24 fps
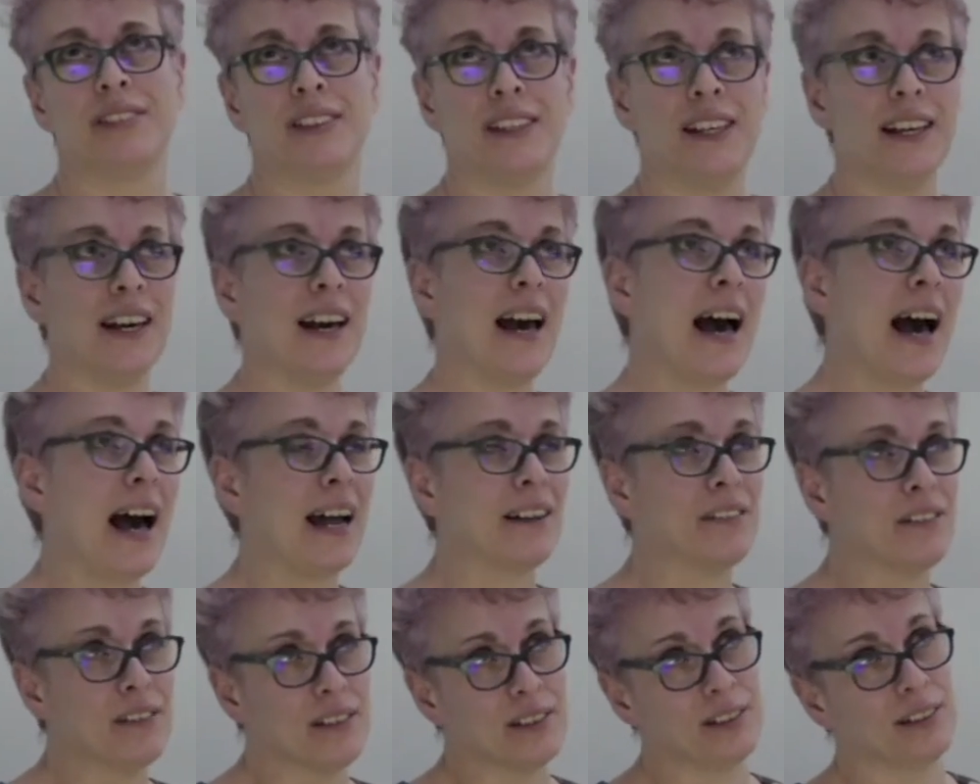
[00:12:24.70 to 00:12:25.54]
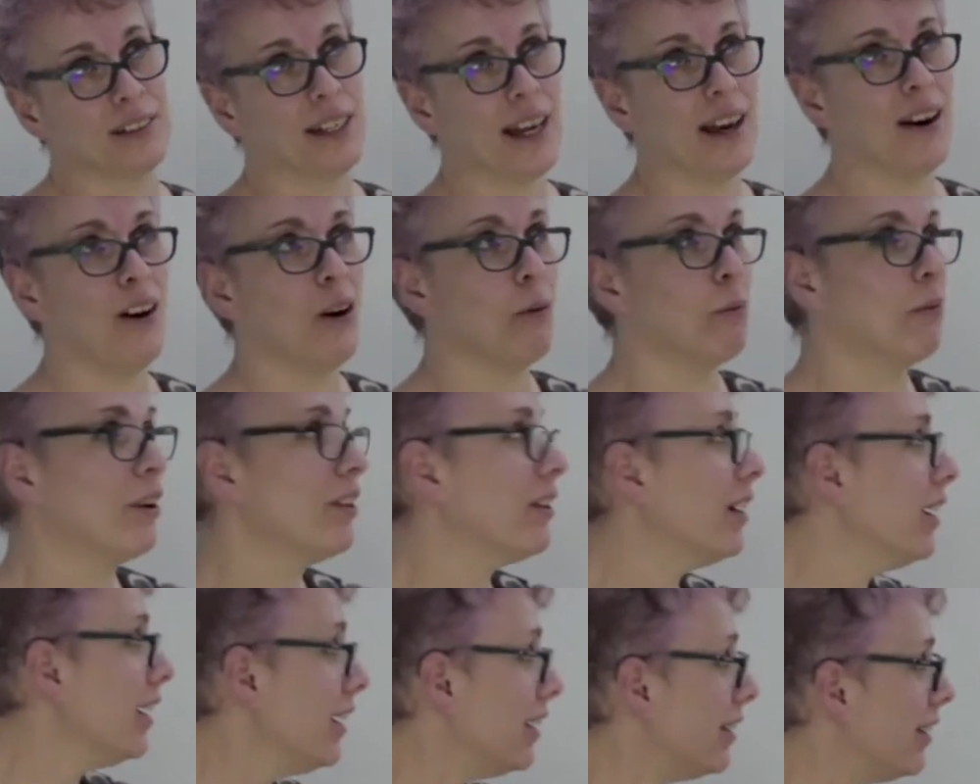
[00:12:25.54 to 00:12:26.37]
yeah, and get on with
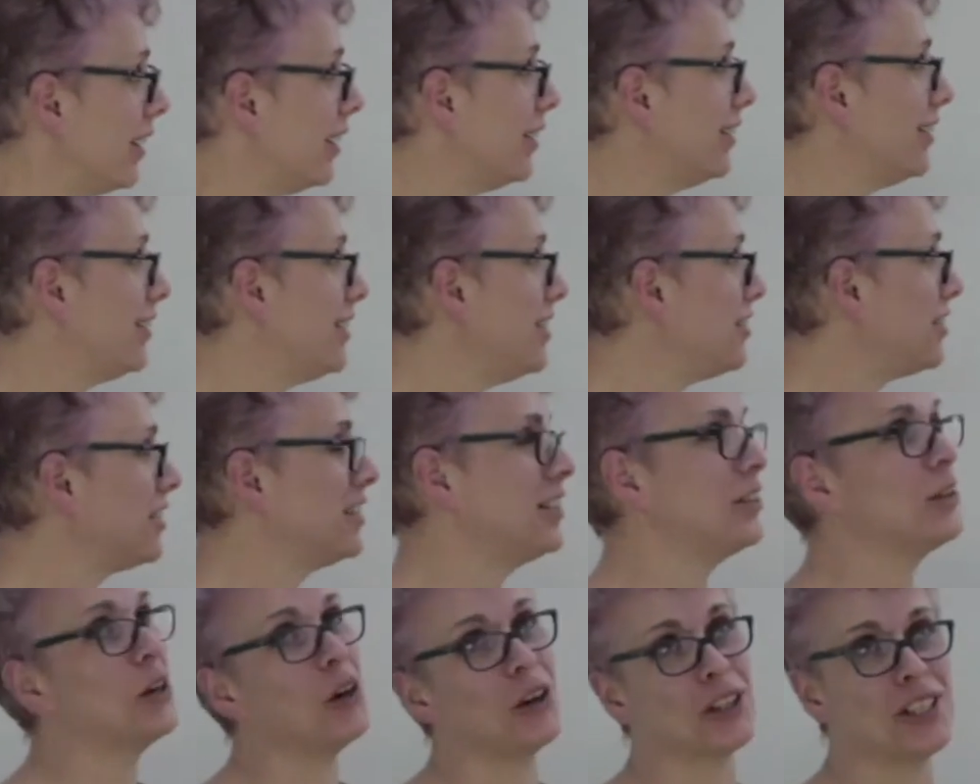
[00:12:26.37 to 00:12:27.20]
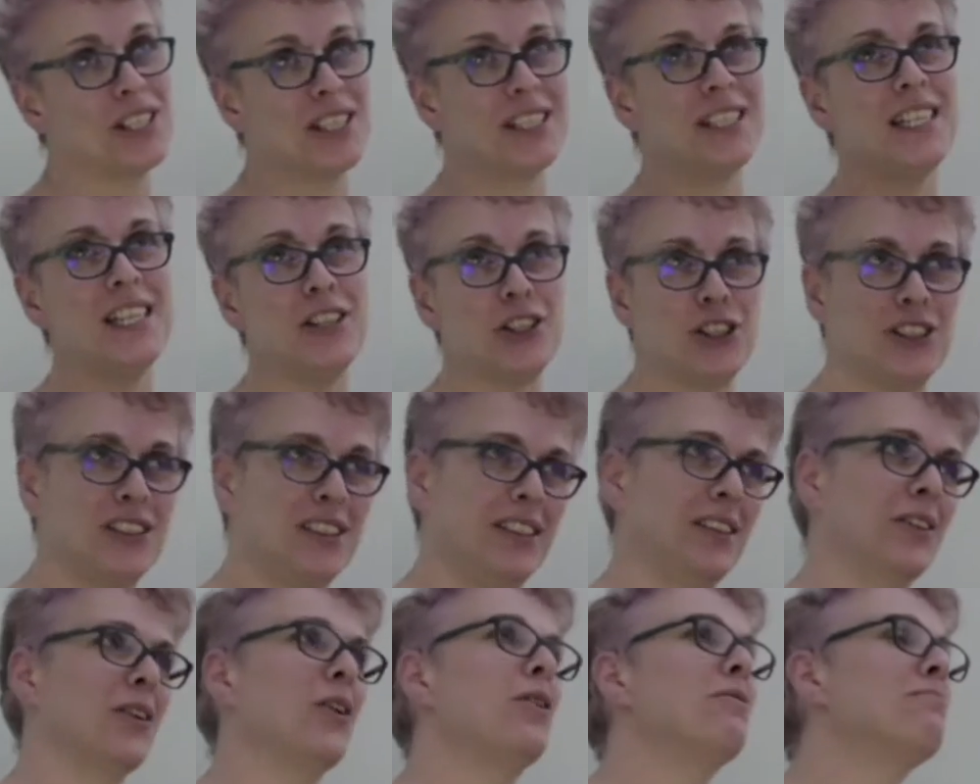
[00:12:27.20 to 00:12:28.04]
it. You've still got to teach. You've
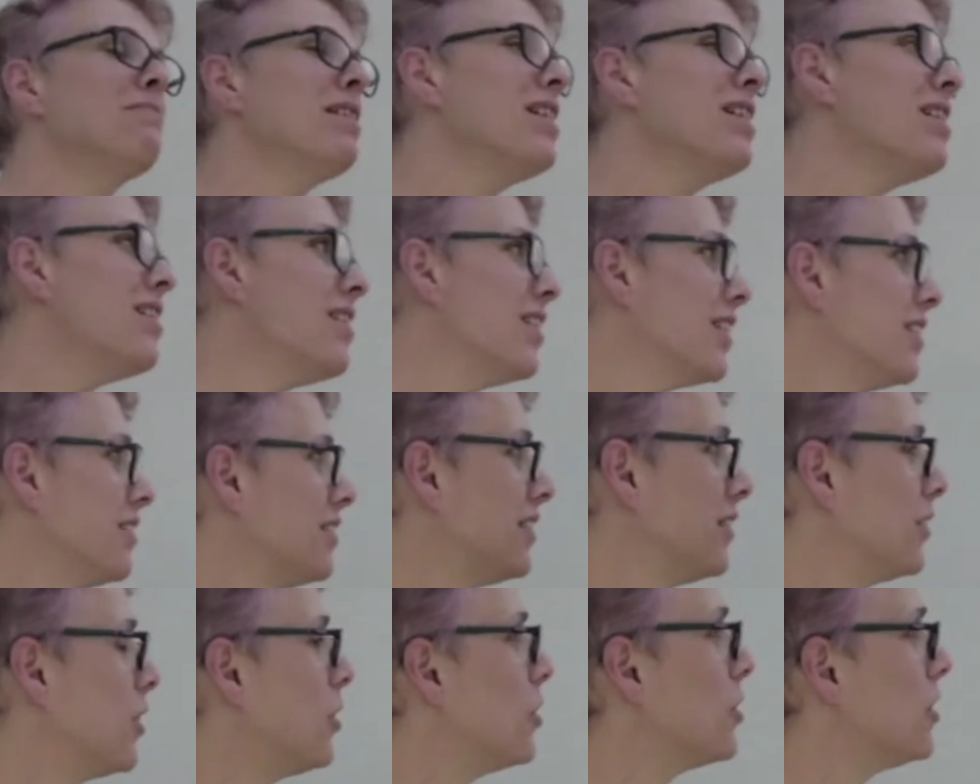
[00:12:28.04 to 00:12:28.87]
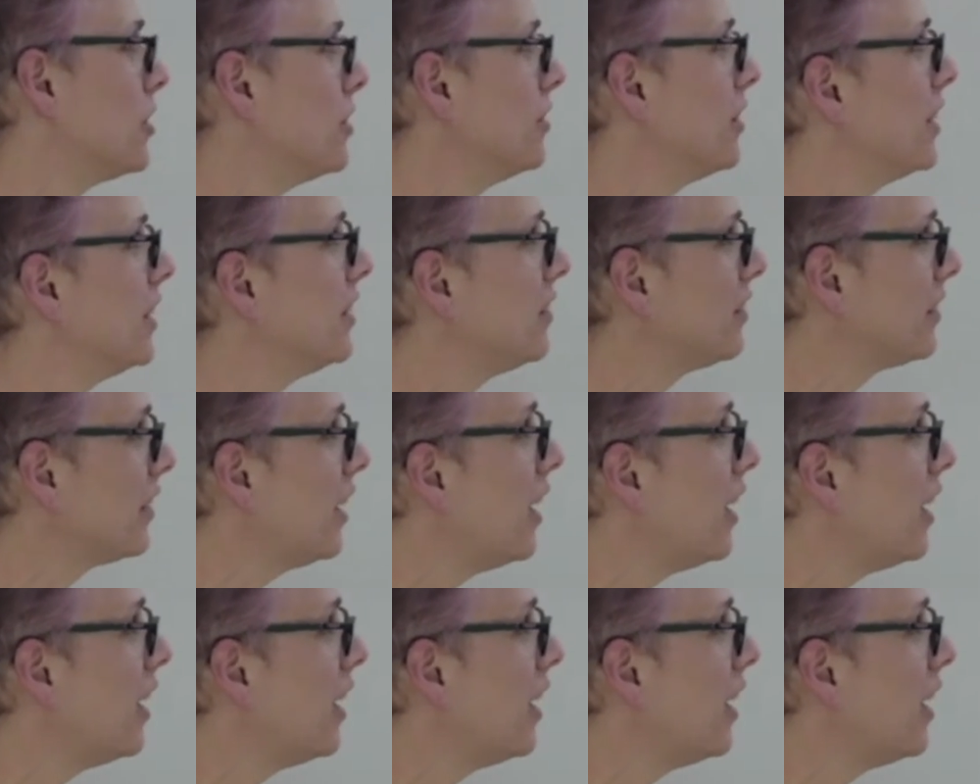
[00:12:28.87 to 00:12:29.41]
still got to mark. You've still got to do this.